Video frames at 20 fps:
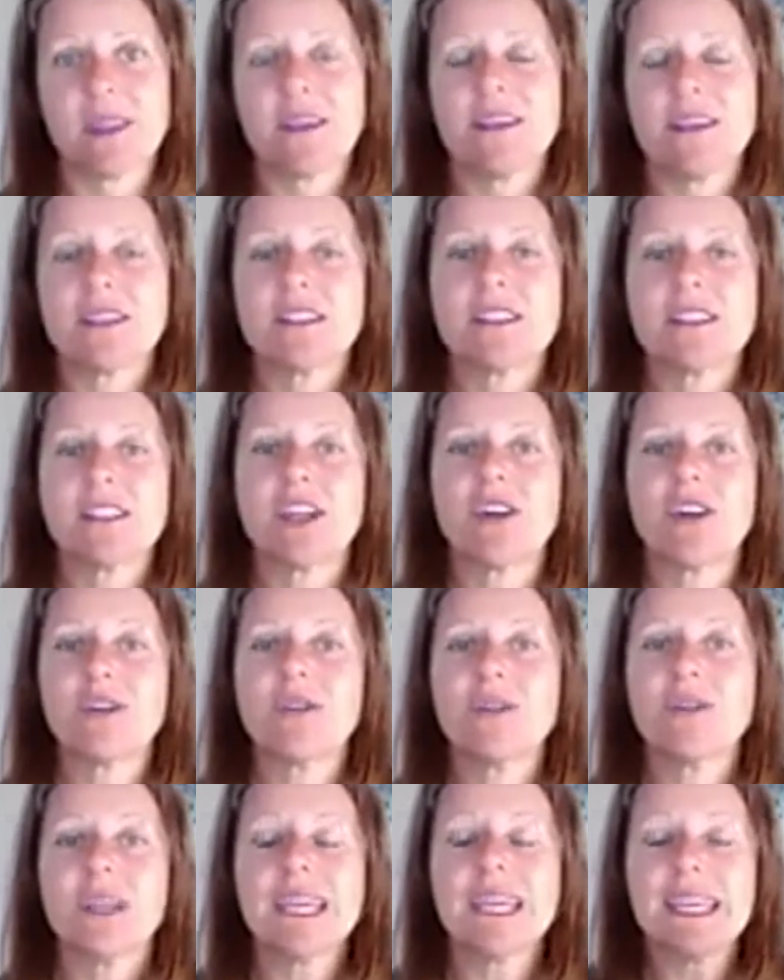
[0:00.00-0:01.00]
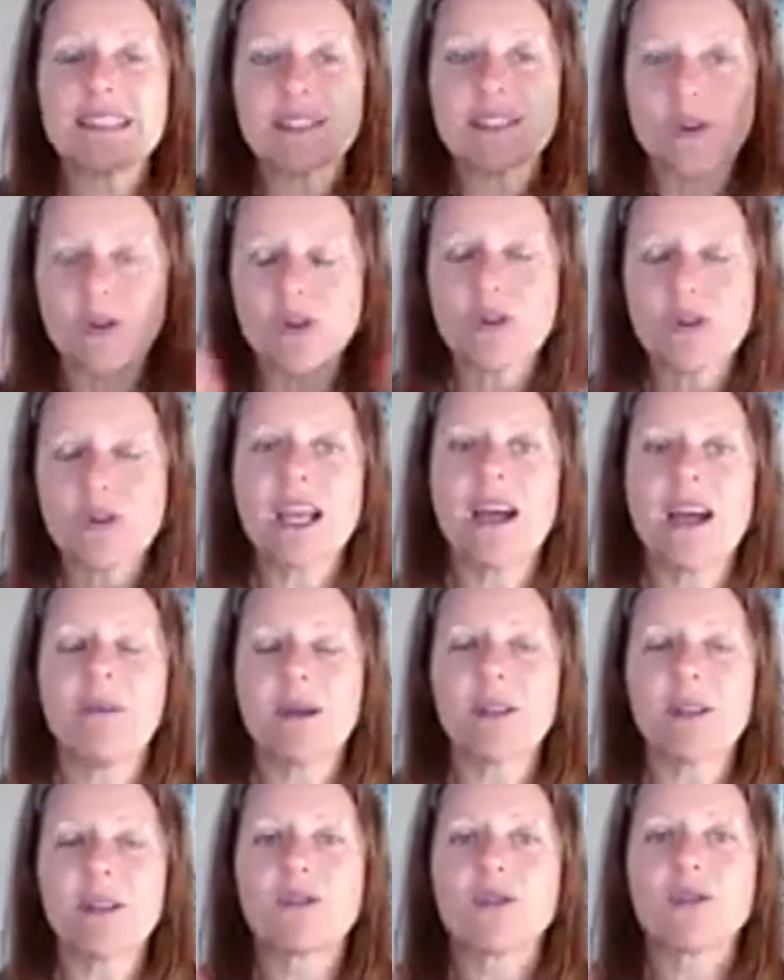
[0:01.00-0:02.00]
So it's all
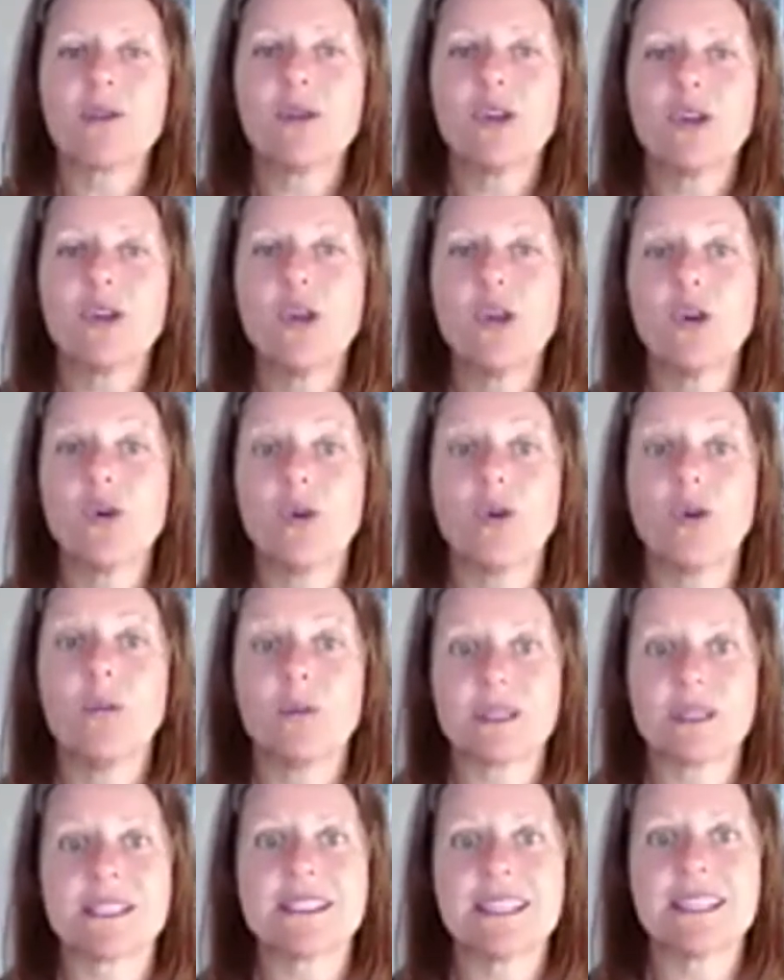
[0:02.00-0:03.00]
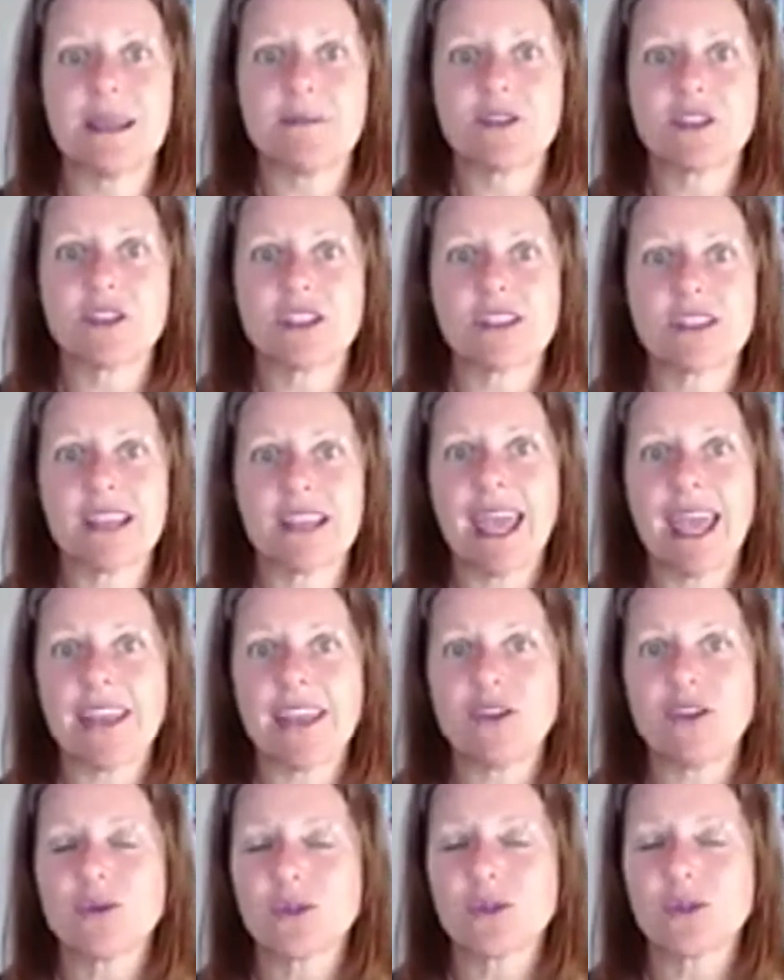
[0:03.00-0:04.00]
coming through your perception
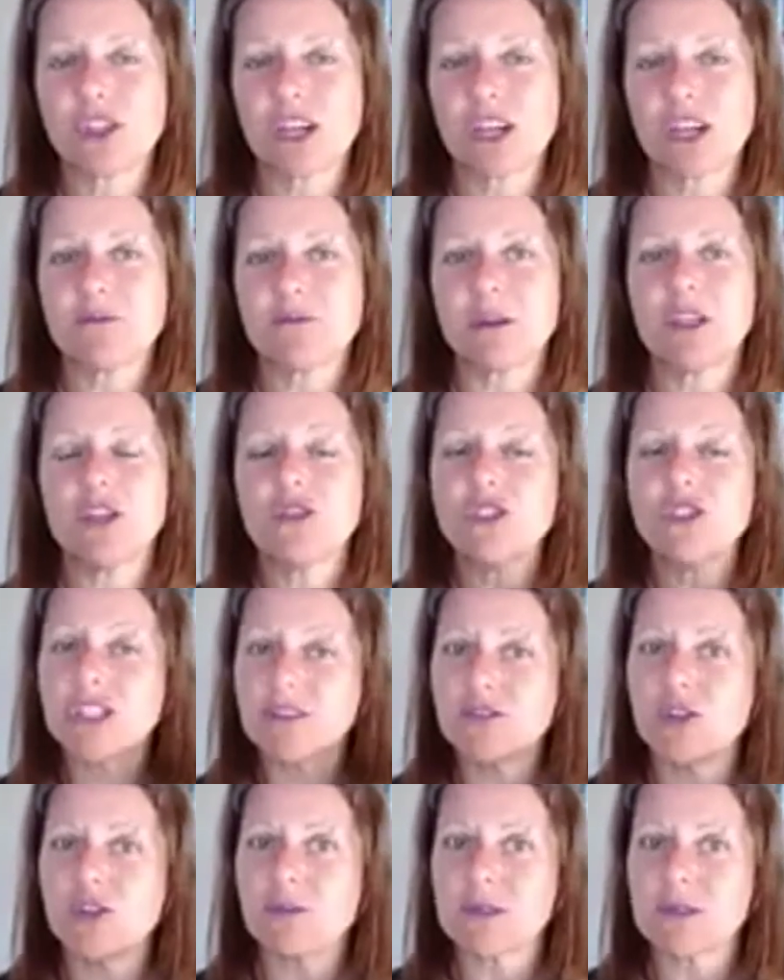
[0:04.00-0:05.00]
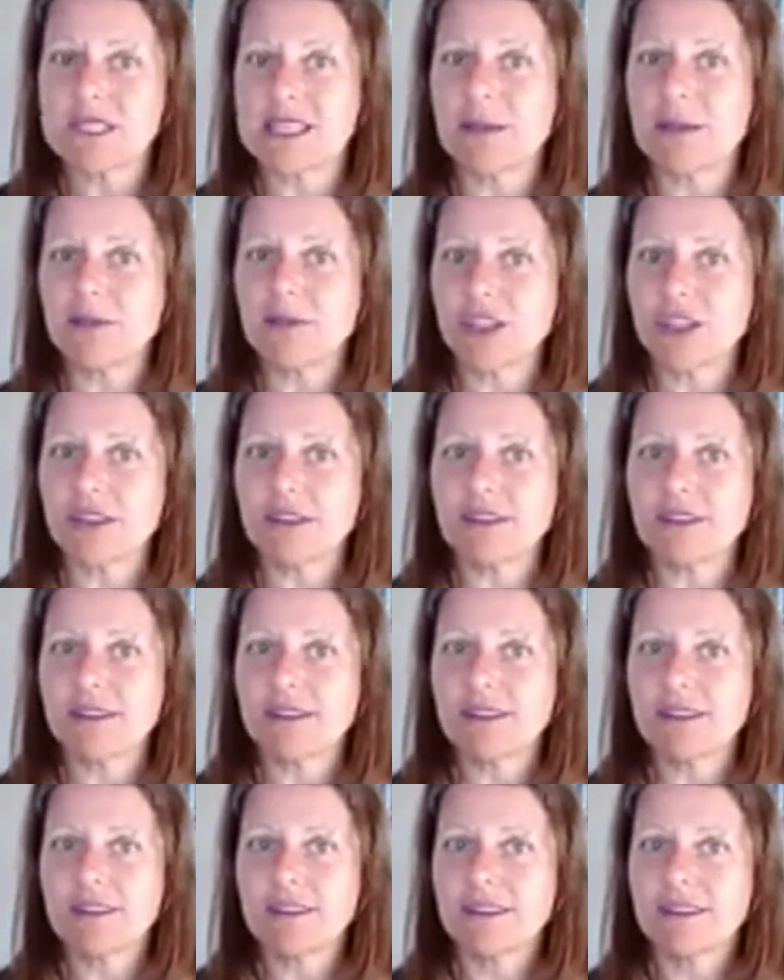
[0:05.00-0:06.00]
and your judgment. You shift your perception,
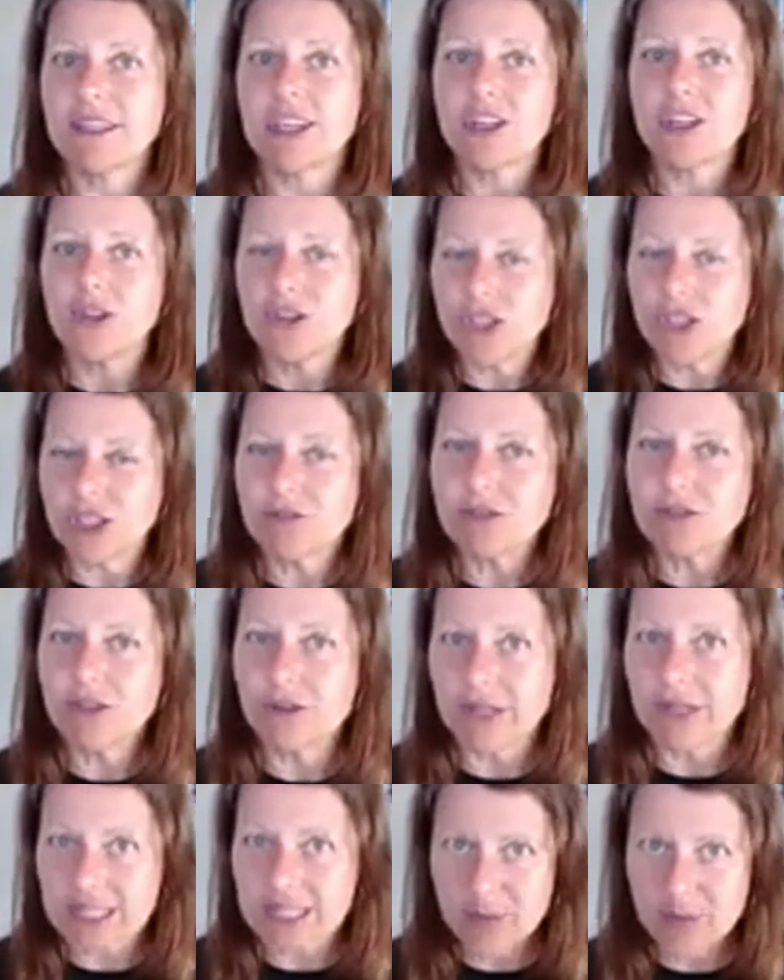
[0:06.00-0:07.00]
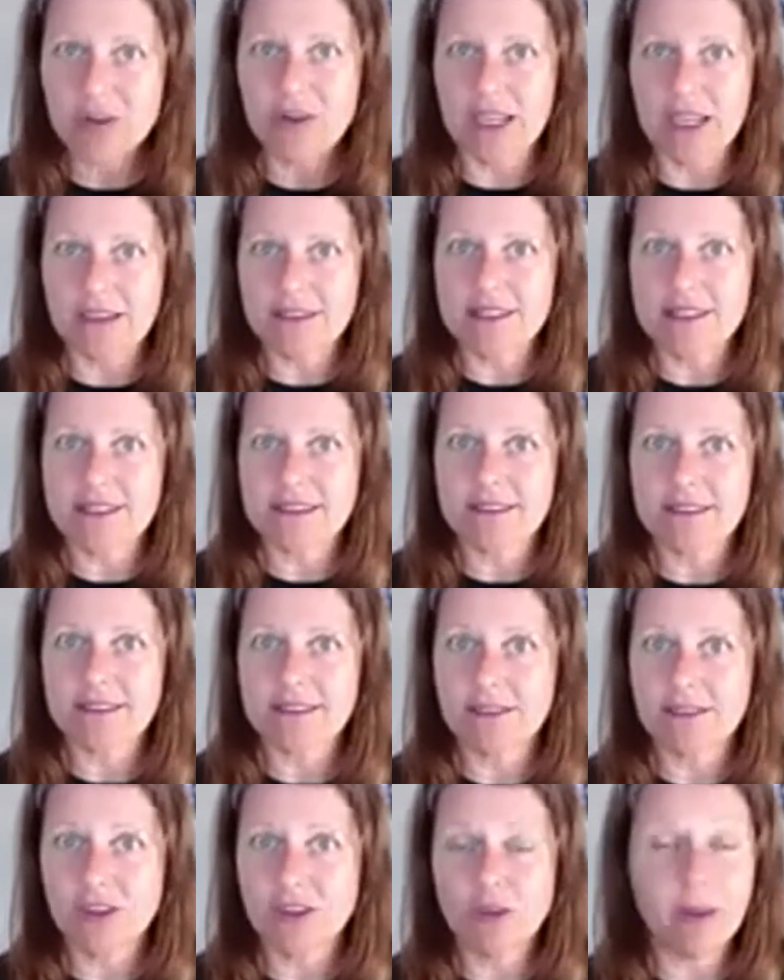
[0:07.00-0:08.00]
you shift your experience.
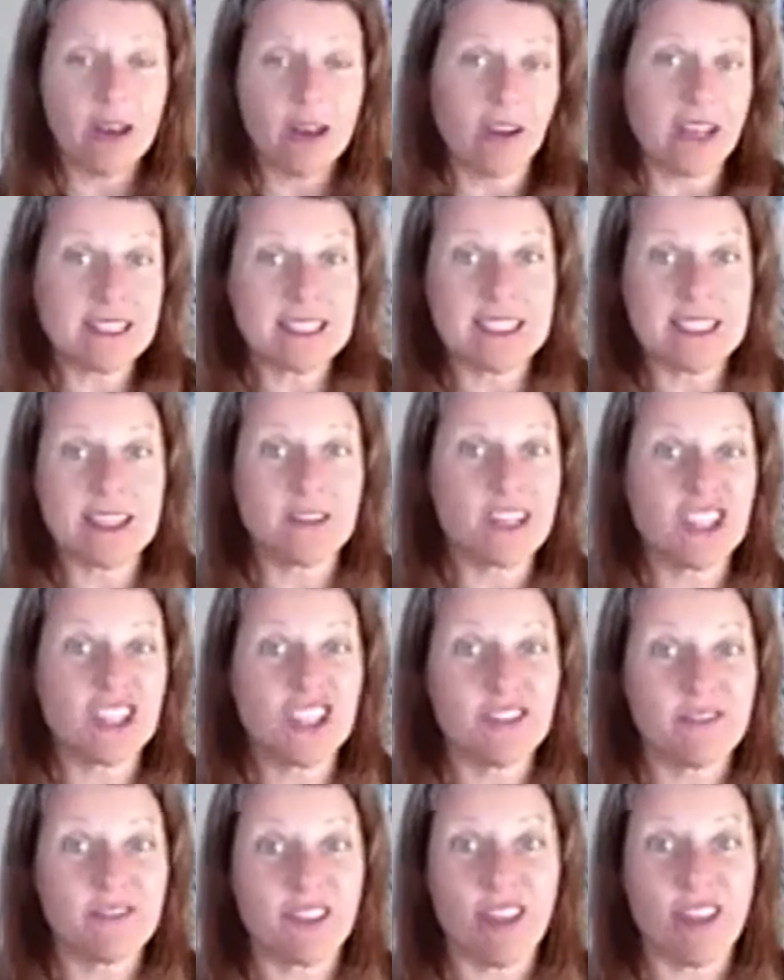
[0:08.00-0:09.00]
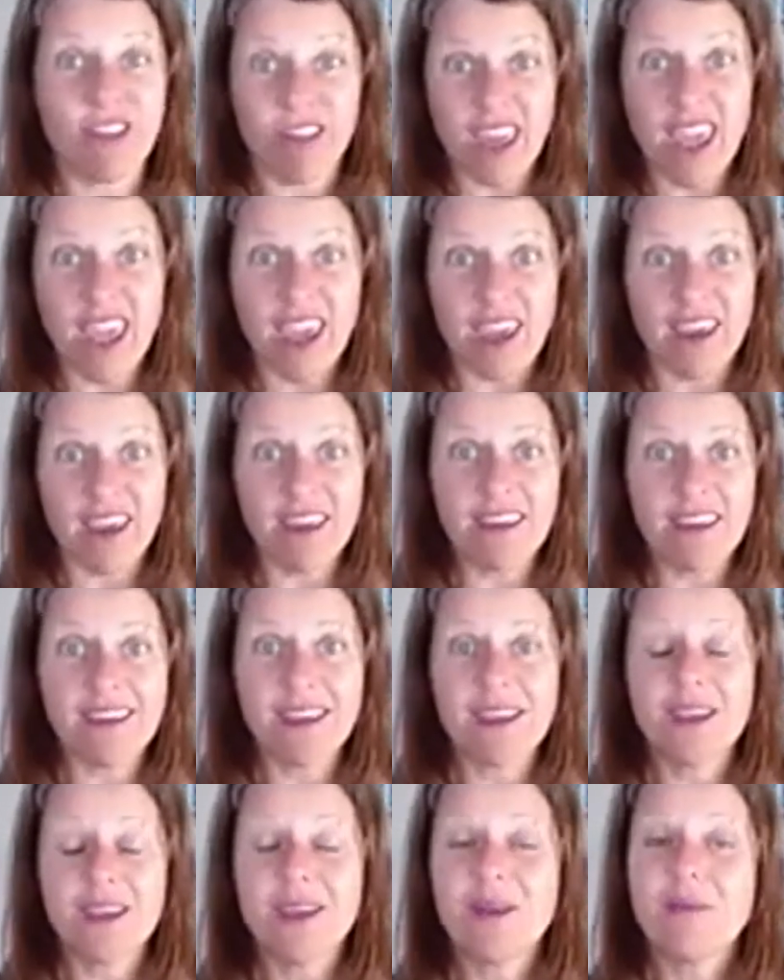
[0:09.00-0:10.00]
You may not necessarily shift the thing,
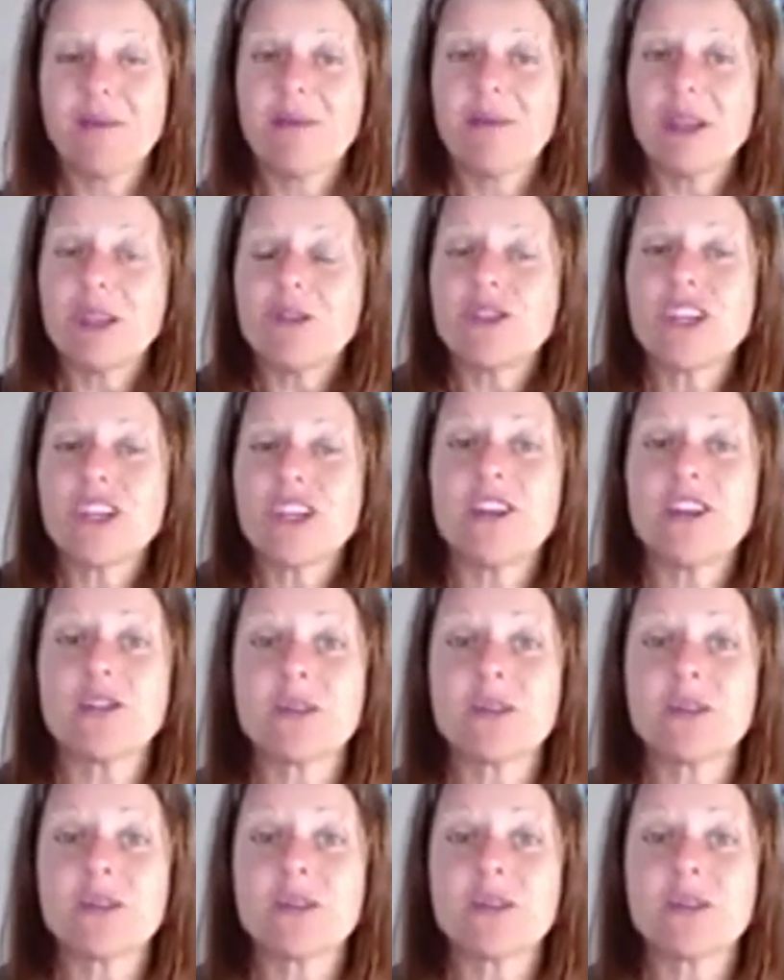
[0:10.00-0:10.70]
but you change your